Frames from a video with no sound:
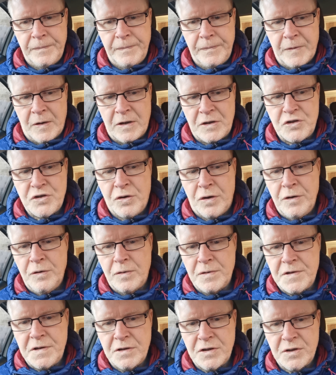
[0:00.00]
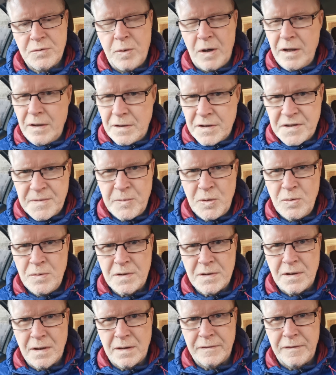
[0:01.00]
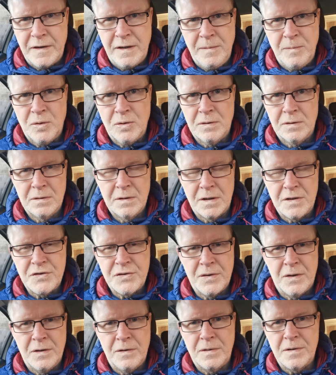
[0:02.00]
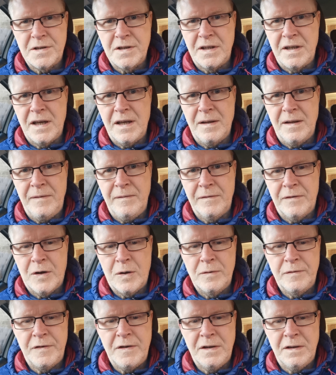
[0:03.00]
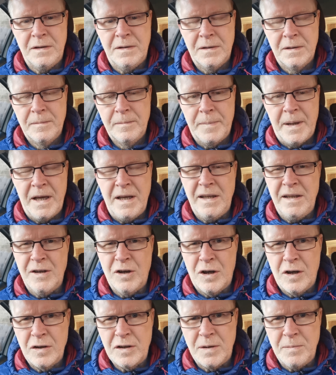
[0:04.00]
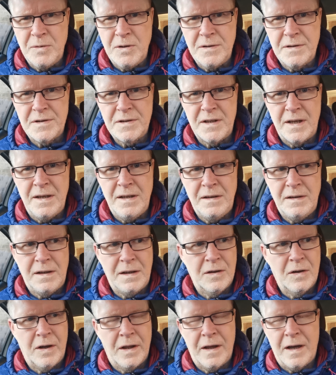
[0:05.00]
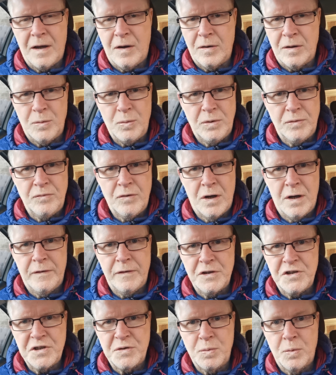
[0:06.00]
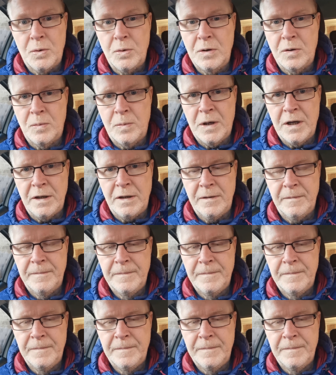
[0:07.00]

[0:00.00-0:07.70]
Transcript: I try not to sweat the small stuff anymore. I try not to get involved in petty arguments, anything like that. I would rather just walk away.